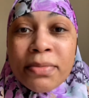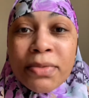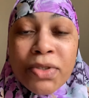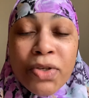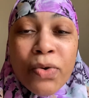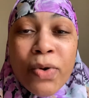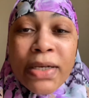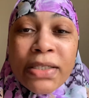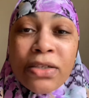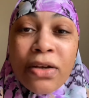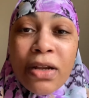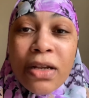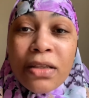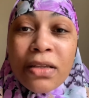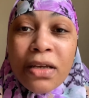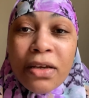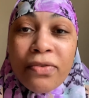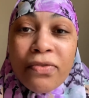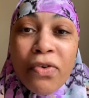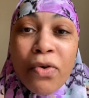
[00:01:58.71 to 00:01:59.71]
So I started
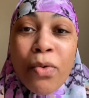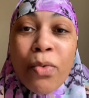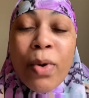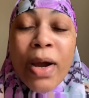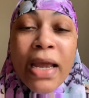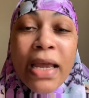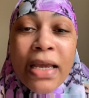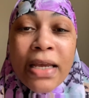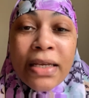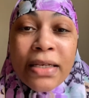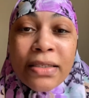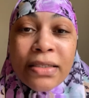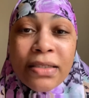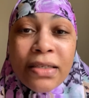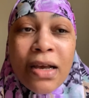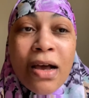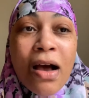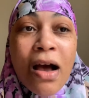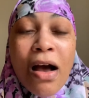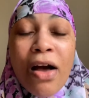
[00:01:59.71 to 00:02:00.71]
looking for
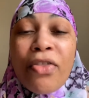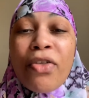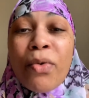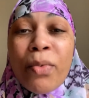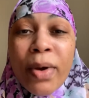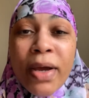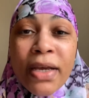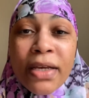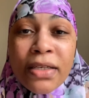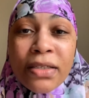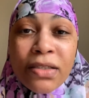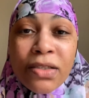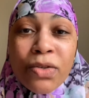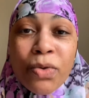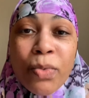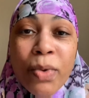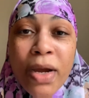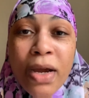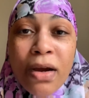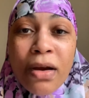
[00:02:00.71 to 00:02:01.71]
other ways to
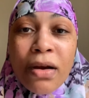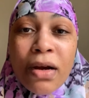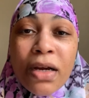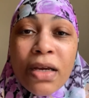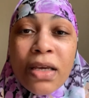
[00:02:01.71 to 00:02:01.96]
wear a